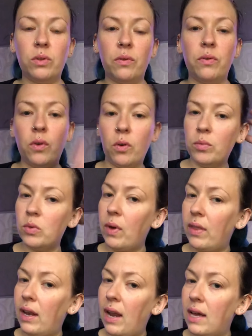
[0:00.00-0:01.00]
are formed, where
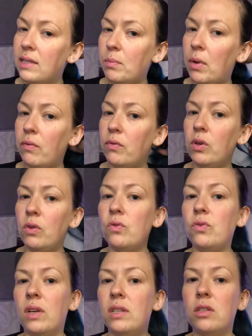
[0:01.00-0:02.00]
the last bit of
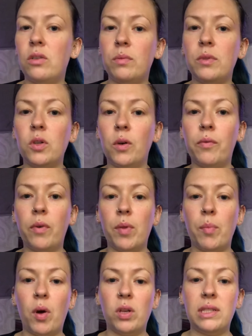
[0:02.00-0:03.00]
nutrients are absorbed from the
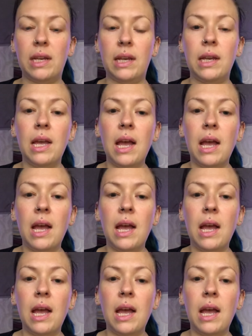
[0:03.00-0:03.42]
body,